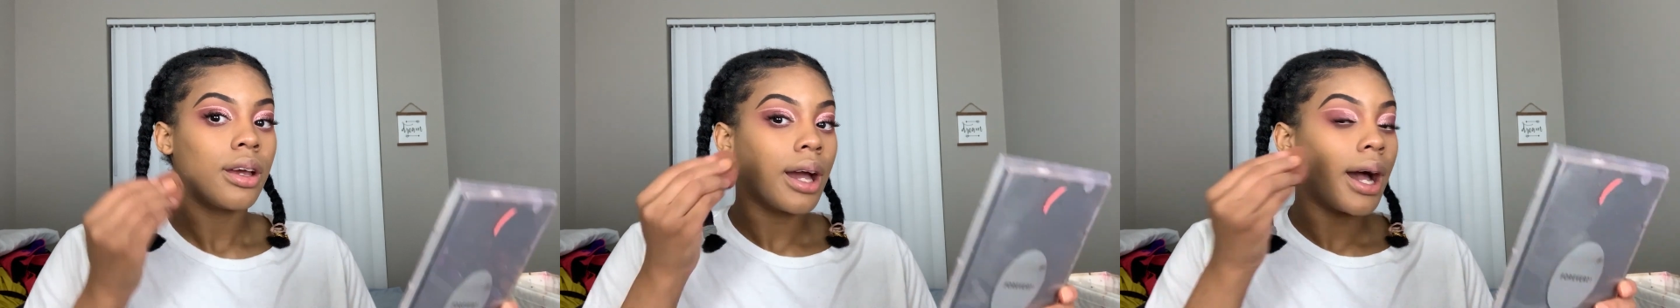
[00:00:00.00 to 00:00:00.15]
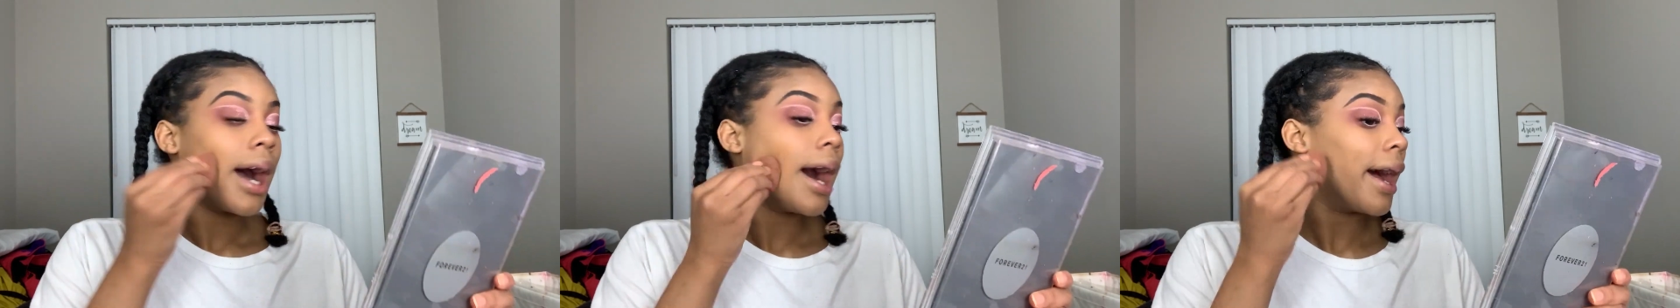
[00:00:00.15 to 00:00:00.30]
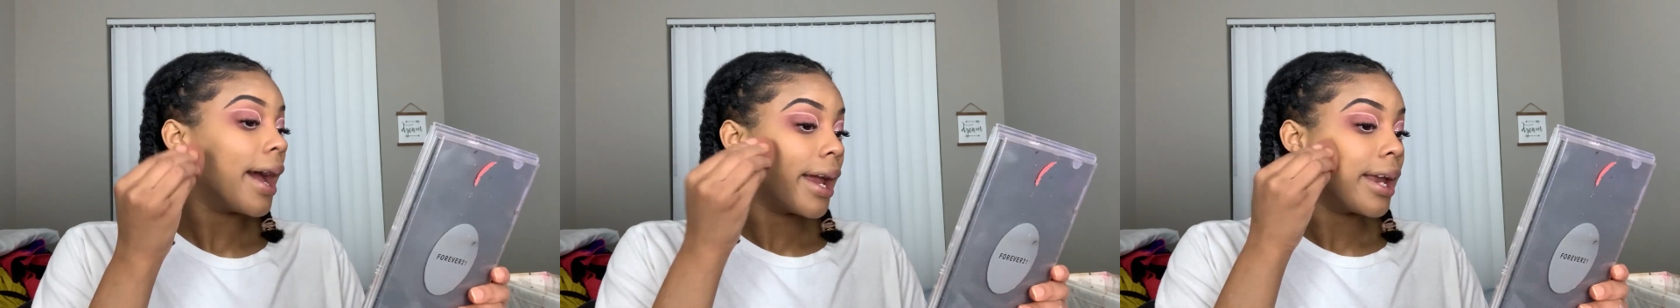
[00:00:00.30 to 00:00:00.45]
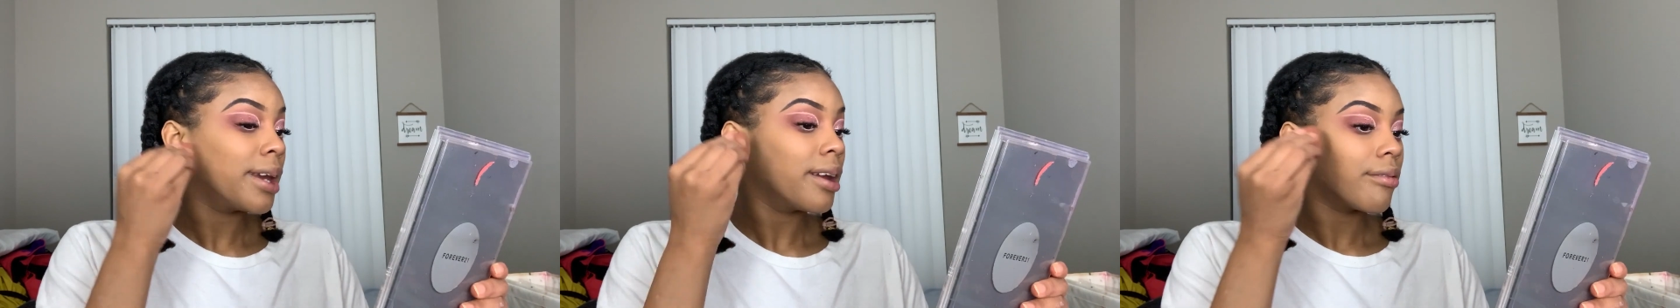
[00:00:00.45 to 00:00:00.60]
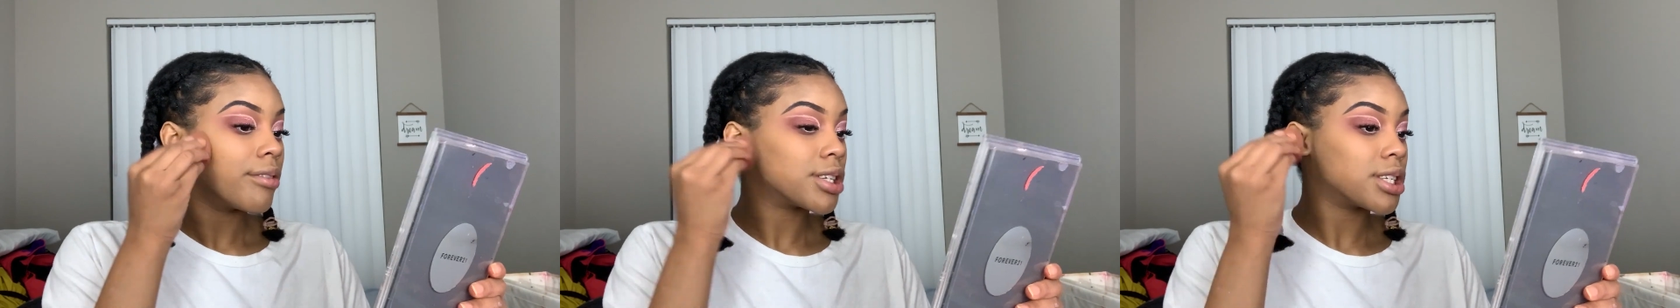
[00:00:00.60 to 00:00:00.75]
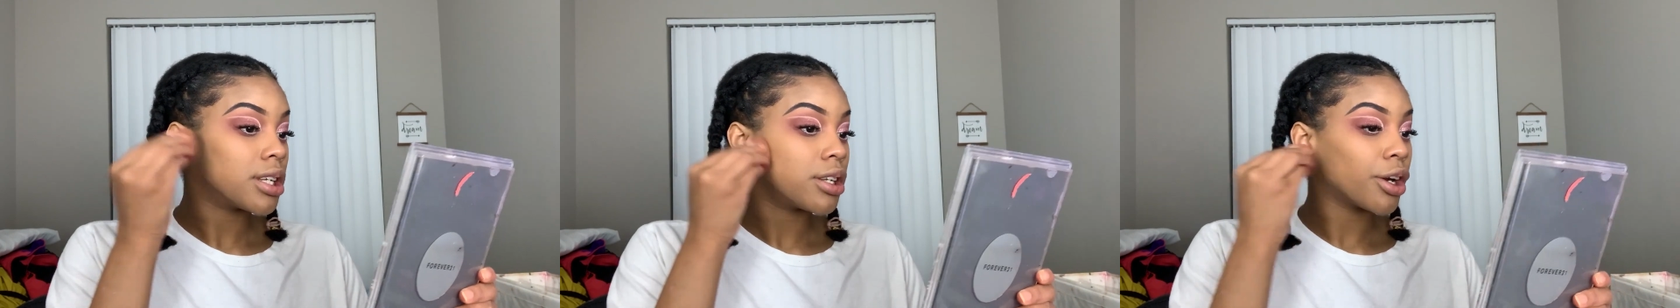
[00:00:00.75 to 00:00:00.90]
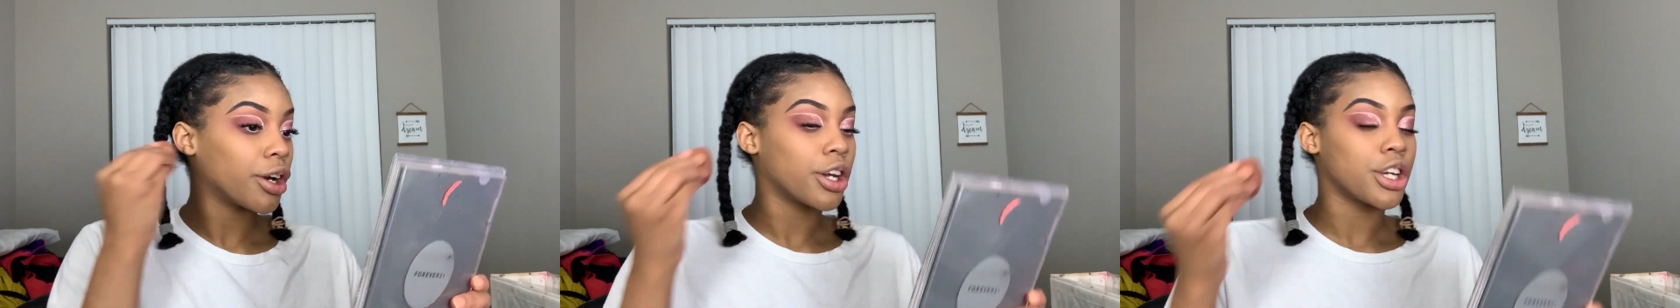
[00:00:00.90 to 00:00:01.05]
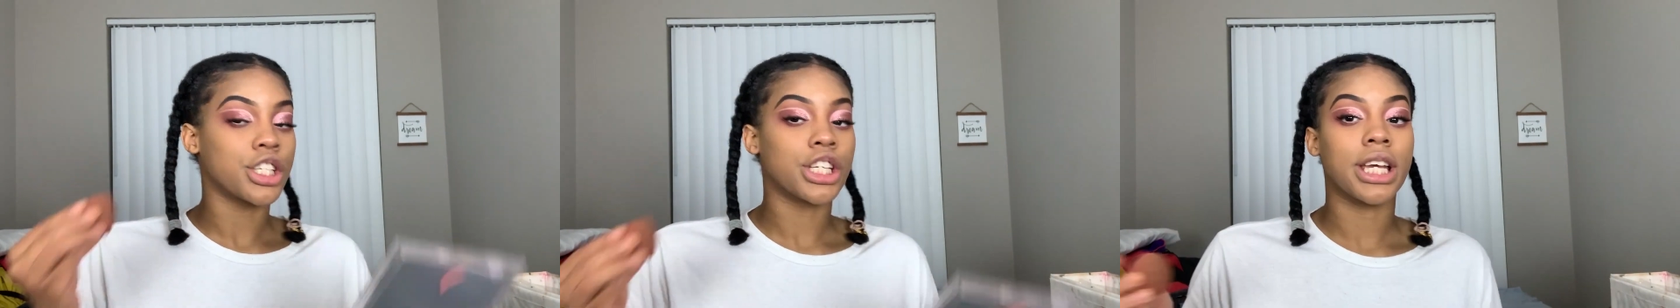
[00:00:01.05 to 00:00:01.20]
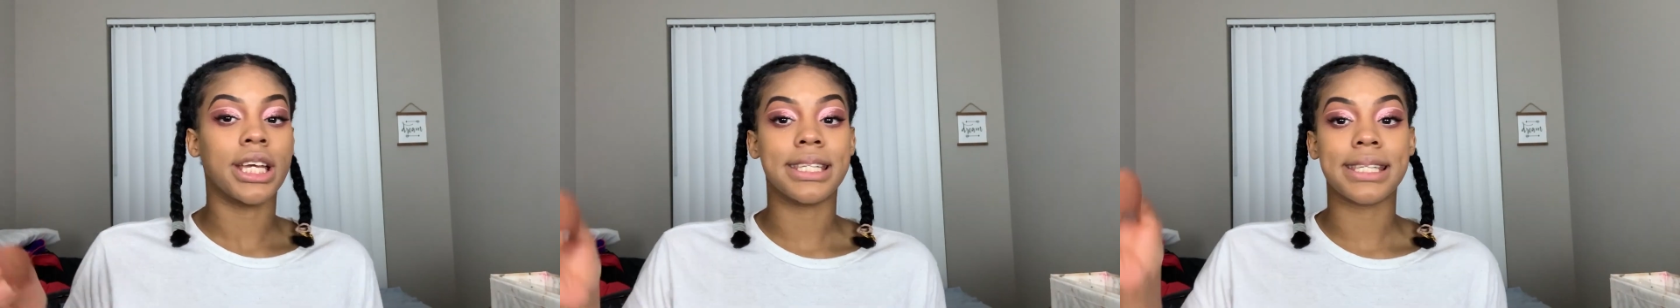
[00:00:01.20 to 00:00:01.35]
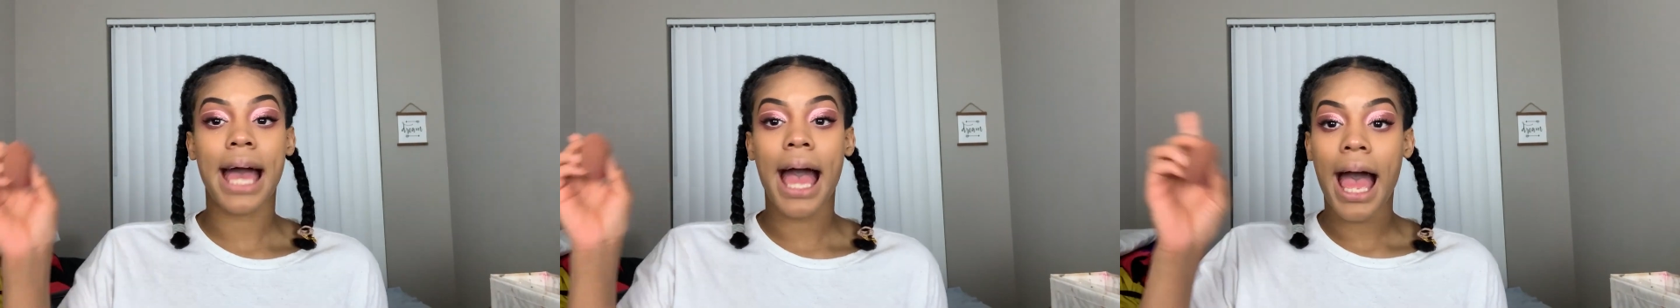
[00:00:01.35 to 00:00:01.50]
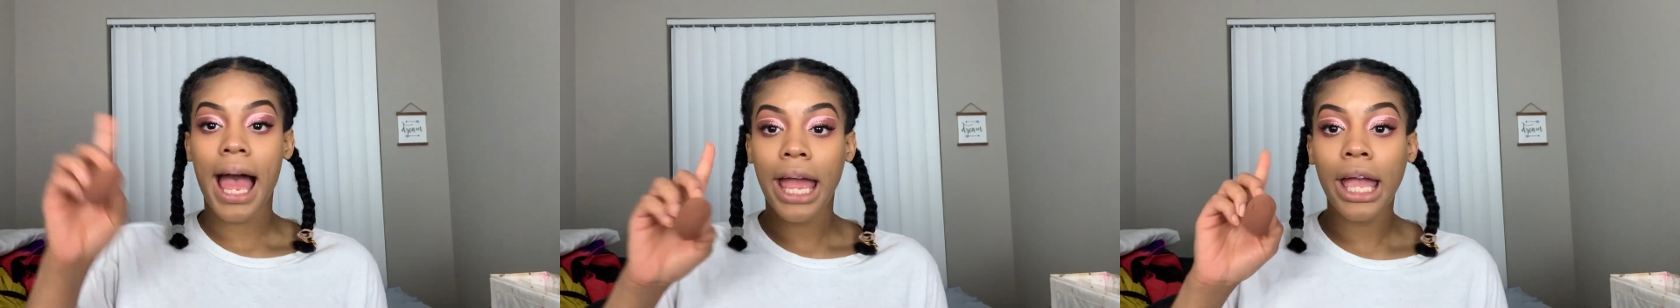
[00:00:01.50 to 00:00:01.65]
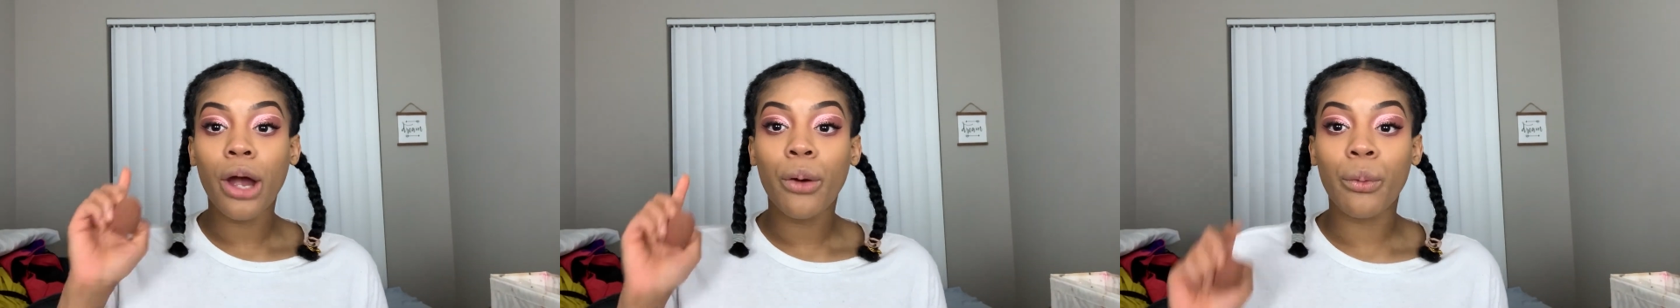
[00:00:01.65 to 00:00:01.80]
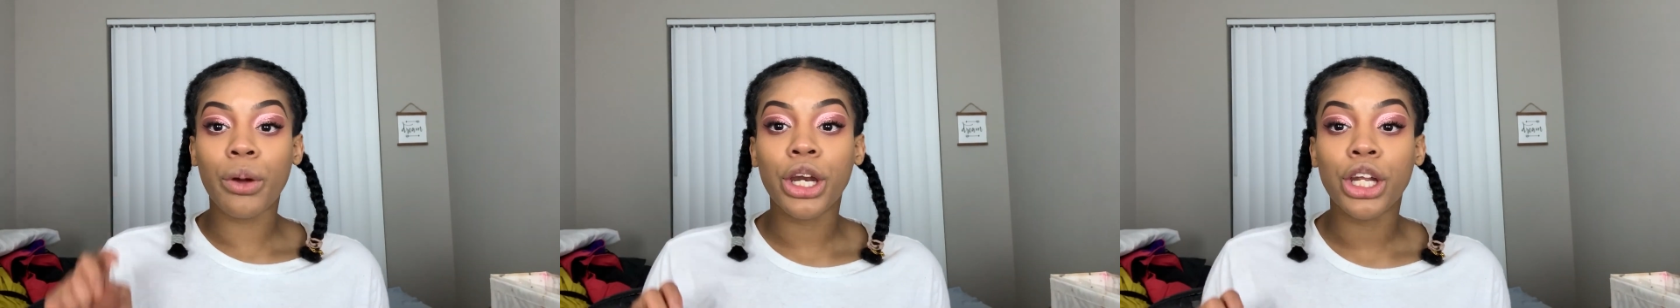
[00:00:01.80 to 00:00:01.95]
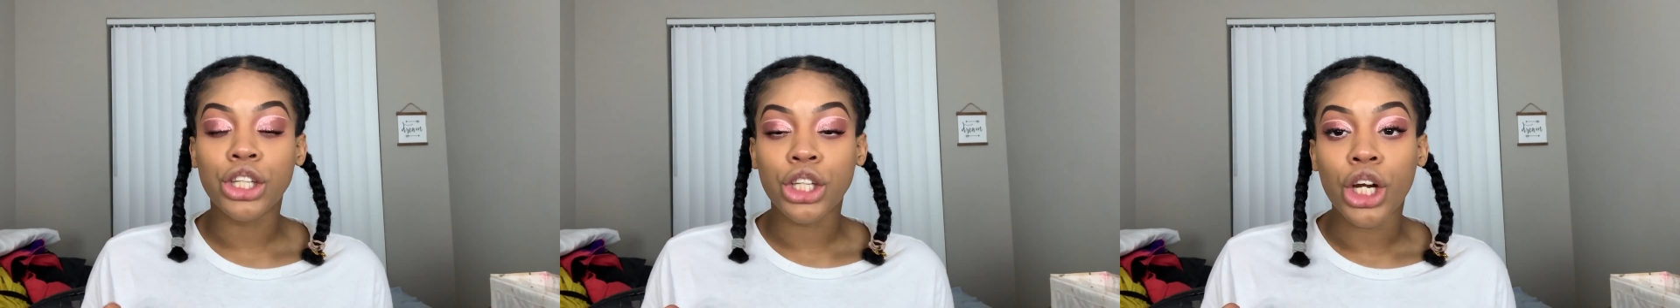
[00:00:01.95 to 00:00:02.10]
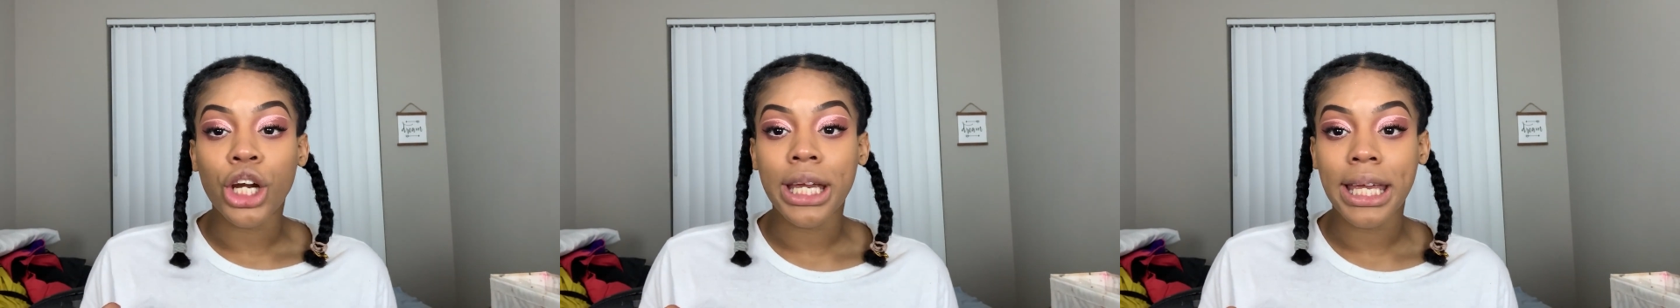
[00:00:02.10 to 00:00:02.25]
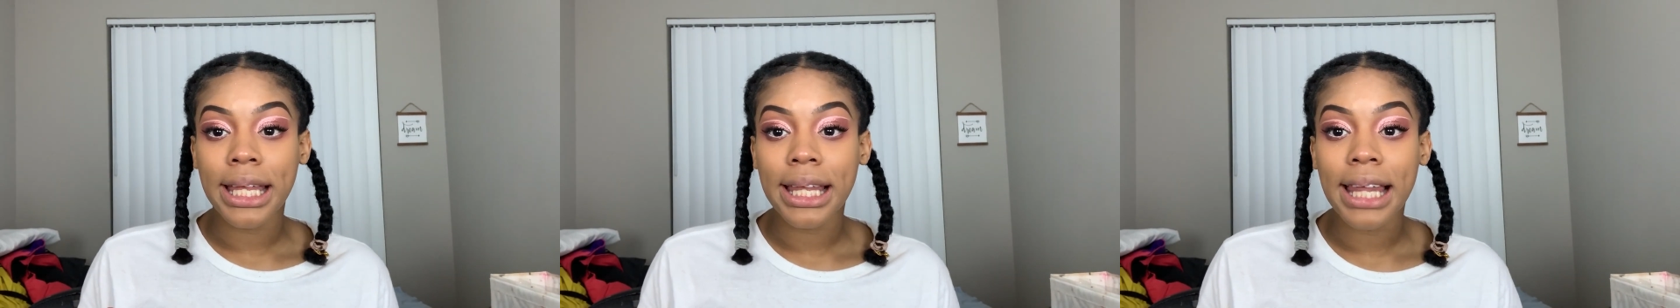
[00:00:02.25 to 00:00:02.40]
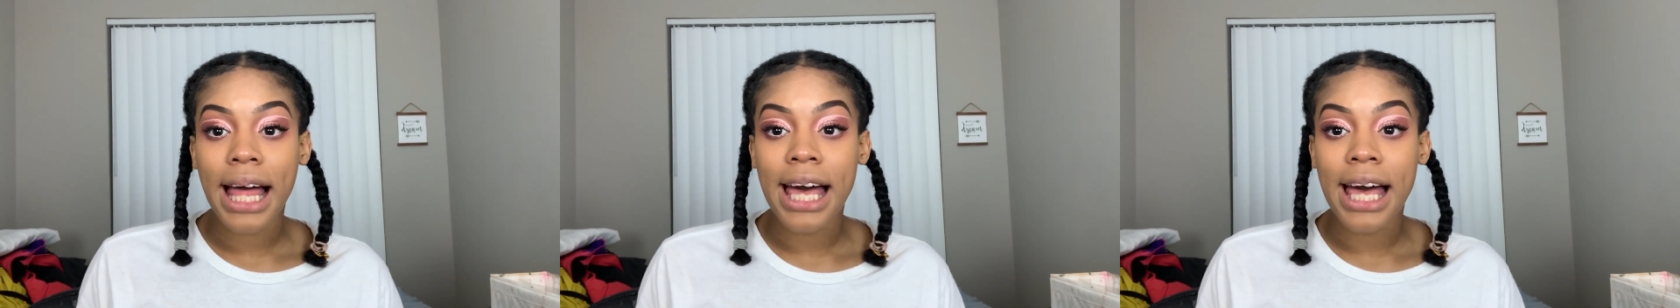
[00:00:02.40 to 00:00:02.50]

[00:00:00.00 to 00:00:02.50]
I ain't never seen darker shades. I go into Target